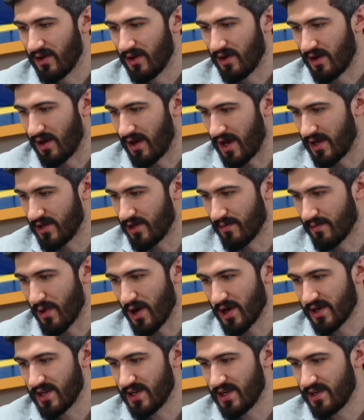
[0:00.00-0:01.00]
on
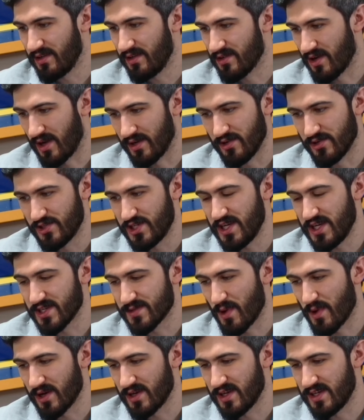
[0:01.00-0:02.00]
your
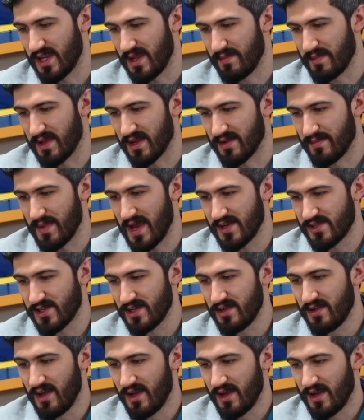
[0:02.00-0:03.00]
genius marketing team can
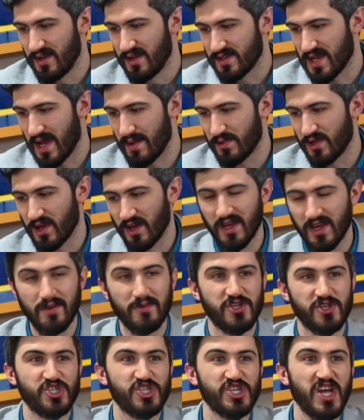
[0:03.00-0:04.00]
imagine. Time to cut him
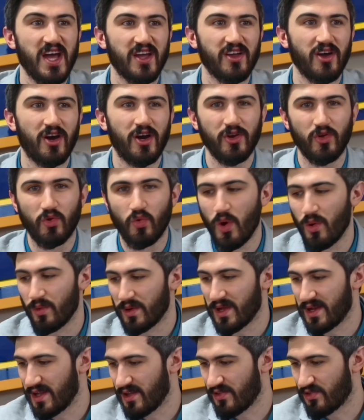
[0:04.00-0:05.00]
a check, unquote,
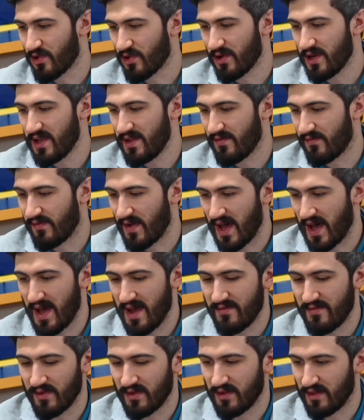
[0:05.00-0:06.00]
getting
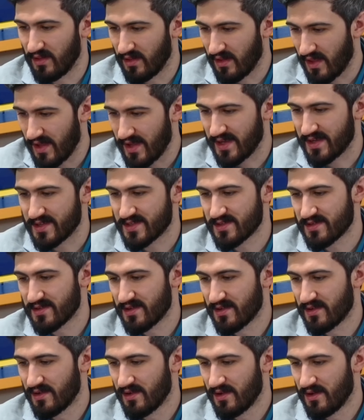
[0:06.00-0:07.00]
35 likes.
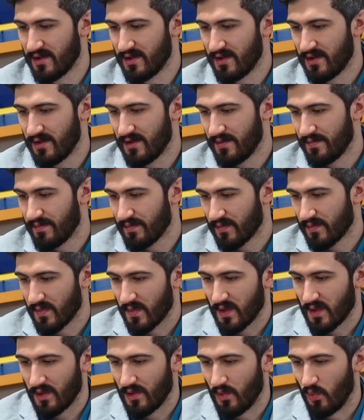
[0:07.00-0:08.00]

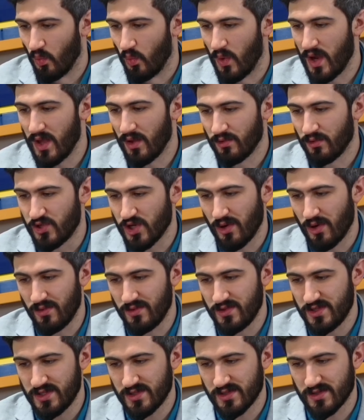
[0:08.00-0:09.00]
Whale
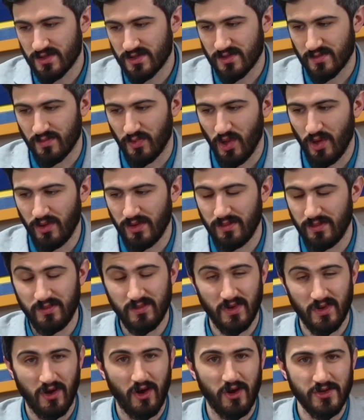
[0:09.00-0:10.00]
Jones, below
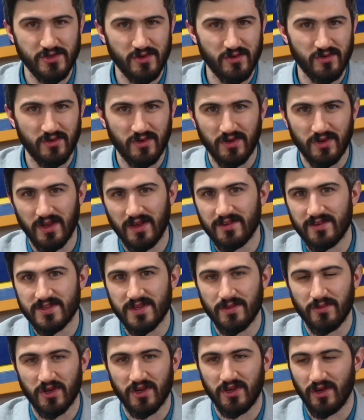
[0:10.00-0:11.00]
them, also
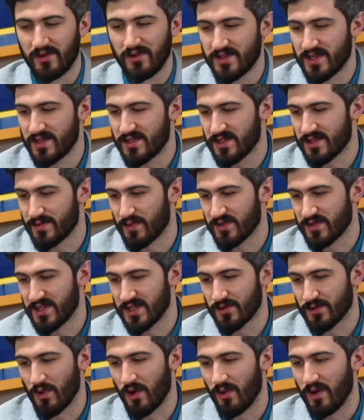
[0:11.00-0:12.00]
similar condolences. This
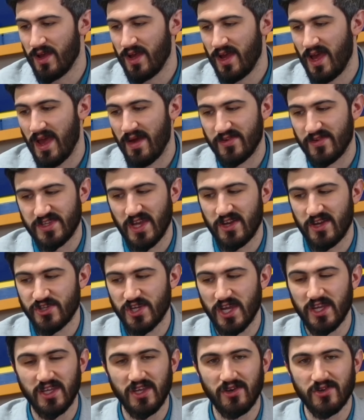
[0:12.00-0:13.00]
person says, quote, if it's not
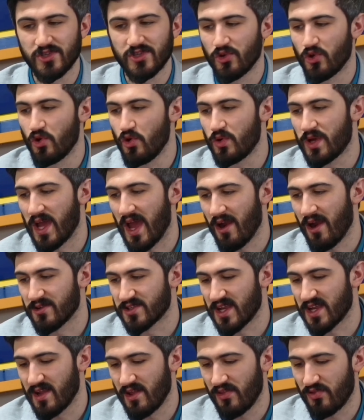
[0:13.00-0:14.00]
Shane Gillis, who
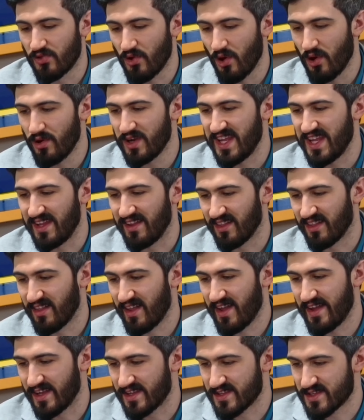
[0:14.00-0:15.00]
cares? Getting 30
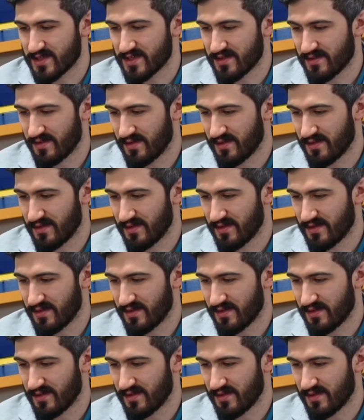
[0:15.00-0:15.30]
likes.